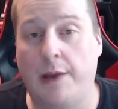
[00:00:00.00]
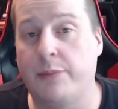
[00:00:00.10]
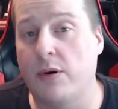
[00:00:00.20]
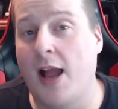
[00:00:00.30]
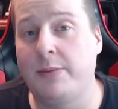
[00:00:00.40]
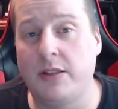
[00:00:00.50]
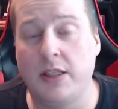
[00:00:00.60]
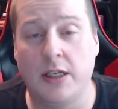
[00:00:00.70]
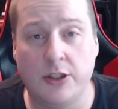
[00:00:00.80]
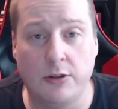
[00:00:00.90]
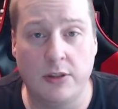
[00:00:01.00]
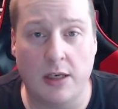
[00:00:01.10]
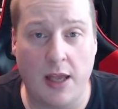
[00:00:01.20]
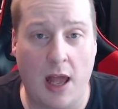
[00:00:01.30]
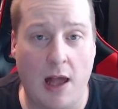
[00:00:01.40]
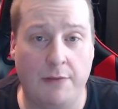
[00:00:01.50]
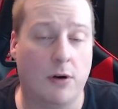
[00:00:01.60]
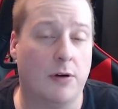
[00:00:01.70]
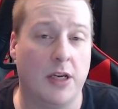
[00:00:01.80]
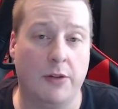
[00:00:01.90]
And perhaps the issues that I have
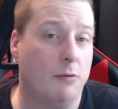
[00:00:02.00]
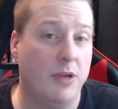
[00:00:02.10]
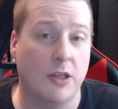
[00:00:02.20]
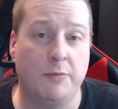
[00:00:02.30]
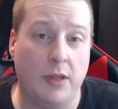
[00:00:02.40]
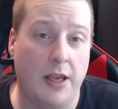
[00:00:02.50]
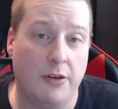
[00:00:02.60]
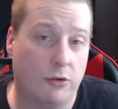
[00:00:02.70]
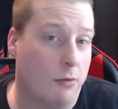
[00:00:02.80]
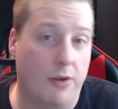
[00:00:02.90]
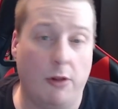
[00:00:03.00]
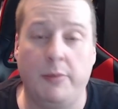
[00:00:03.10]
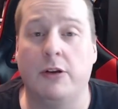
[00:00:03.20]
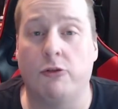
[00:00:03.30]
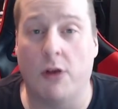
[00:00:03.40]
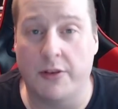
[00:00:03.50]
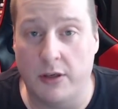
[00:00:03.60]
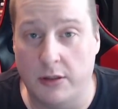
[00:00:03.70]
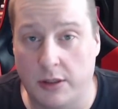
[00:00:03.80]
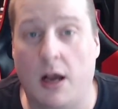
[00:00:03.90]
are either misplaced or they'll be addressed
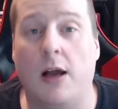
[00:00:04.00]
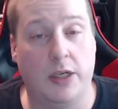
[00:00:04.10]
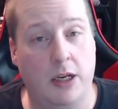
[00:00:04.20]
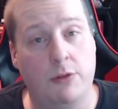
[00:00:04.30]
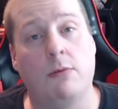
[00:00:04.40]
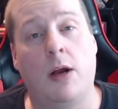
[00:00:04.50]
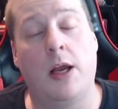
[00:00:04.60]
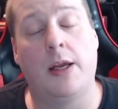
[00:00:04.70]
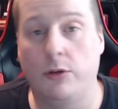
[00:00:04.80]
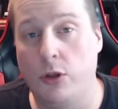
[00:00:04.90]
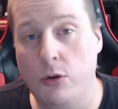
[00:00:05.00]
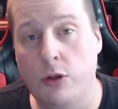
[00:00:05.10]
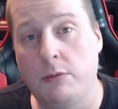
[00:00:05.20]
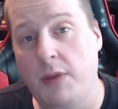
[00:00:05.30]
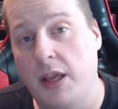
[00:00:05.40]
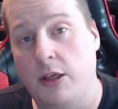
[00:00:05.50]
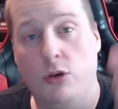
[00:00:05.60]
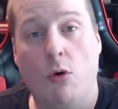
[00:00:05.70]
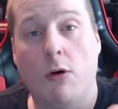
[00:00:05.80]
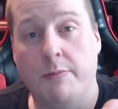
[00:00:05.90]
in time. Either way, you should make
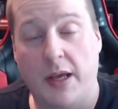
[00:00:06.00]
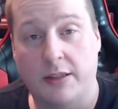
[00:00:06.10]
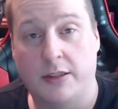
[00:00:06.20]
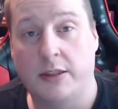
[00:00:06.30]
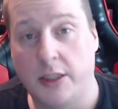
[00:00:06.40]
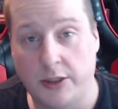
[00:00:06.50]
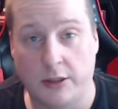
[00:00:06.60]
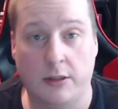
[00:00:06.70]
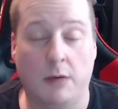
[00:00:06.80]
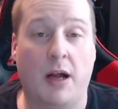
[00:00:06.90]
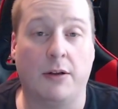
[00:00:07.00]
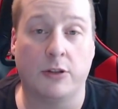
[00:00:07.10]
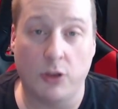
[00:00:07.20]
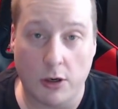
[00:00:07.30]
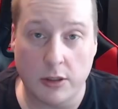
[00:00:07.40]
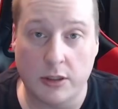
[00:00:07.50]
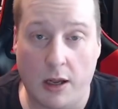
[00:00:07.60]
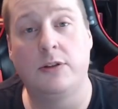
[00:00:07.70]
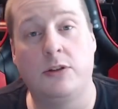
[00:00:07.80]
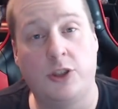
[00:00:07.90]
your best decision about Star
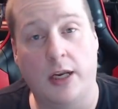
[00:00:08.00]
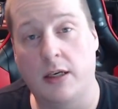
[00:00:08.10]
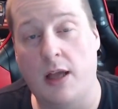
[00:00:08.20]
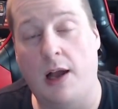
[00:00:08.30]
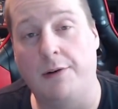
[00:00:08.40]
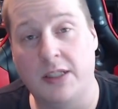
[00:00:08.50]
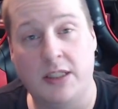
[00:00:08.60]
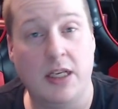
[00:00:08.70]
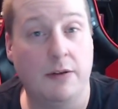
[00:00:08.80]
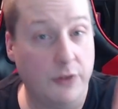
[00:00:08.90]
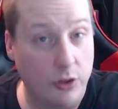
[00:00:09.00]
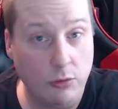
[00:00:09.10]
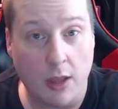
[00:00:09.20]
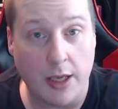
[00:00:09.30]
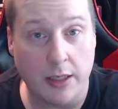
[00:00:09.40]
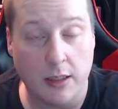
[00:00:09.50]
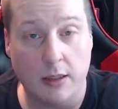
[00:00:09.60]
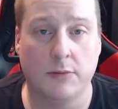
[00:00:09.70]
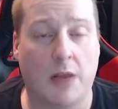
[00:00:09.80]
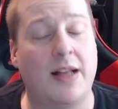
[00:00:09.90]
Stock. Check it out, see if you like
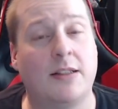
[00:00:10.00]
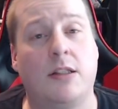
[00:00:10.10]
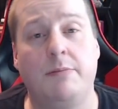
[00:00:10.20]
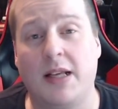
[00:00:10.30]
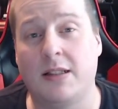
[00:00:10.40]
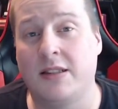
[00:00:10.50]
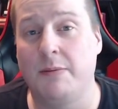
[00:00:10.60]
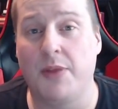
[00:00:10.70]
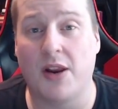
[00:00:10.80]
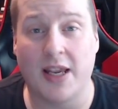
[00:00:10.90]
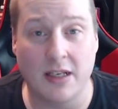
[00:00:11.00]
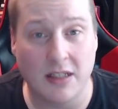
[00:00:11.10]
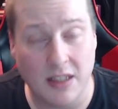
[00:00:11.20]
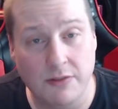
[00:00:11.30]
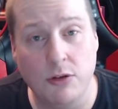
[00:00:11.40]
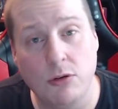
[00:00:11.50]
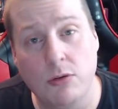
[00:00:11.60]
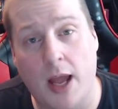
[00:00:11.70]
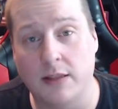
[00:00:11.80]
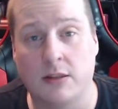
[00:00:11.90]
it, and that's the best tip that I can give
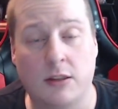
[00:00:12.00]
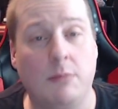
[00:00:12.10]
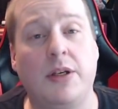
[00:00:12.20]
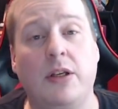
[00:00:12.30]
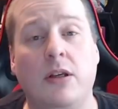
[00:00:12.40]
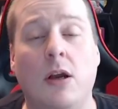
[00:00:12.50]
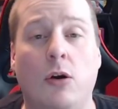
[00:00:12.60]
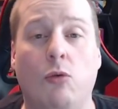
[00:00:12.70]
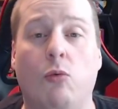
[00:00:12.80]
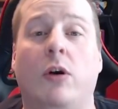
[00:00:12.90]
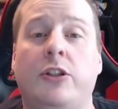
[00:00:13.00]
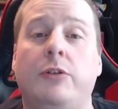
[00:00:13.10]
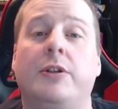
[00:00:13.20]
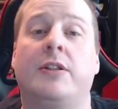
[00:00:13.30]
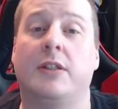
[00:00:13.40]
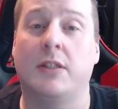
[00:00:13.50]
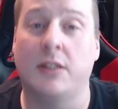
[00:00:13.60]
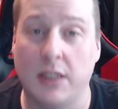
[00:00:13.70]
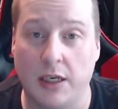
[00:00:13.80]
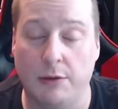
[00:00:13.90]
you as somebody who wants you to
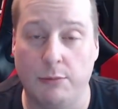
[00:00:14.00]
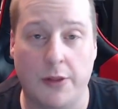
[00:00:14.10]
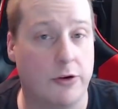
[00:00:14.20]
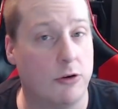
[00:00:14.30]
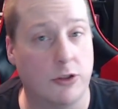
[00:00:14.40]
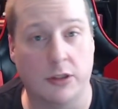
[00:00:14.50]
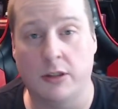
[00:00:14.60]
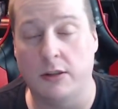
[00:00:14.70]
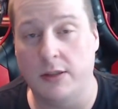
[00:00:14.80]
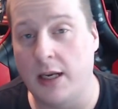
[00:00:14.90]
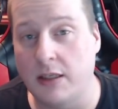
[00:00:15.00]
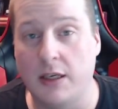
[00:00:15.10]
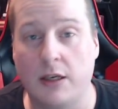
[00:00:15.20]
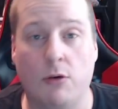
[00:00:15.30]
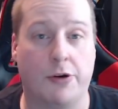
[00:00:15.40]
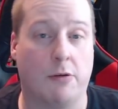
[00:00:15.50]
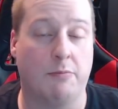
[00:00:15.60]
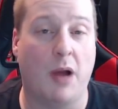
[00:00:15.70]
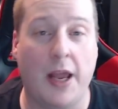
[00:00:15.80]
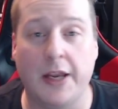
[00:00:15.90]
succeed, whether you're just collecting or you're
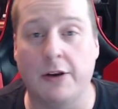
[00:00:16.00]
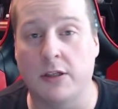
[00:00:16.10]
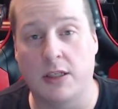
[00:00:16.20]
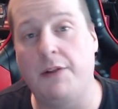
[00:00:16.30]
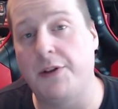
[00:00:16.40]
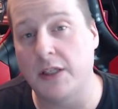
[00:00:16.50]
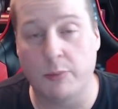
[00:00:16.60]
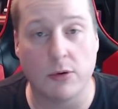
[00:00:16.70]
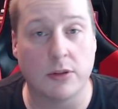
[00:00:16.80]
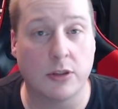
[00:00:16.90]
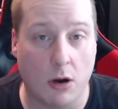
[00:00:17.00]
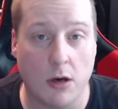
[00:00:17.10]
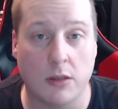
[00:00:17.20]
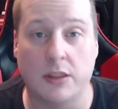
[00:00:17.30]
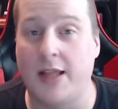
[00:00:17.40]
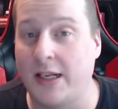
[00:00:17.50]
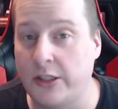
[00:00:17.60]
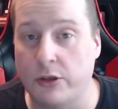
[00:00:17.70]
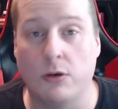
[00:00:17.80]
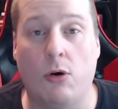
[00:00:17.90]
buying or selling sports cards and
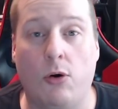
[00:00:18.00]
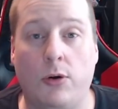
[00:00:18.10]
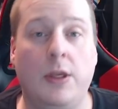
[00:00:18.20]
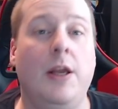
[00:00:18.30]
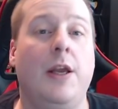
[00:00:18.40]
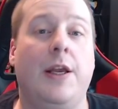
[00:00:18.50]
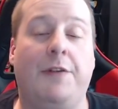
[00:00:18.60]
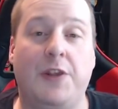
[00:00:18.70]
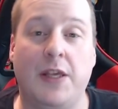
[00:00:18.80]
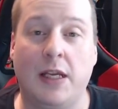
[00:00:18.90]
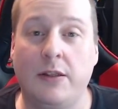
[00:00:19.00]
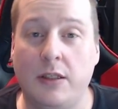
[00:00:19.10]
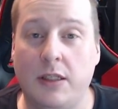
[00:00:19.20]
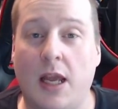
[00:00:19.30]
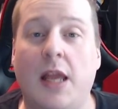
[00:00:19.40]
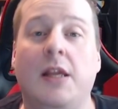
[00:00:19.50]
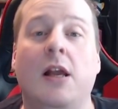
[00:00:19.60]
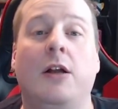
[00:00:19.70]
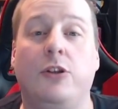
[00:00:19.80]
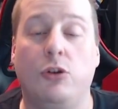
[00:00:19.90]
that's your goal. At the end of the day,
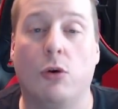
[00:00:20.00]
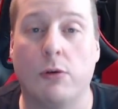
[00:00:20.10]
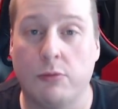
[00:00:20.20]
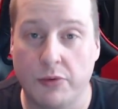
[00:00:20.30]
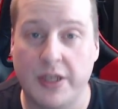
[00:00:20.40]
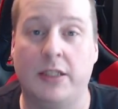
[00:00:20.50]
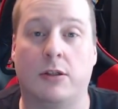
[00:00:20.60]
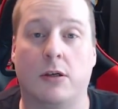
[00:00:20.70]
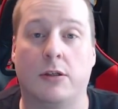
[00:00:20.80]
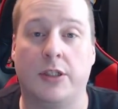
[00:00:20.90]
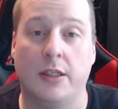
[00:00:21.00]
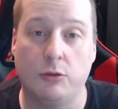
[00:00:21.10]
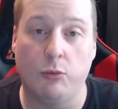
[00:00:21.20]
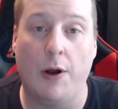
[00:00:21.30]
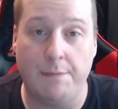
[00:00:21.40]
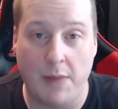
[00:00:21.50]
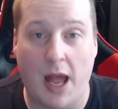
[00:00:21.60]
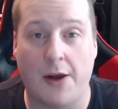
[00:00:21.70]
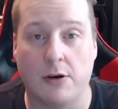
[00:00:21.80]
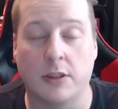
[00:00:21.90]
your research is what
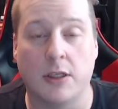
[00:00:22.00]
matters.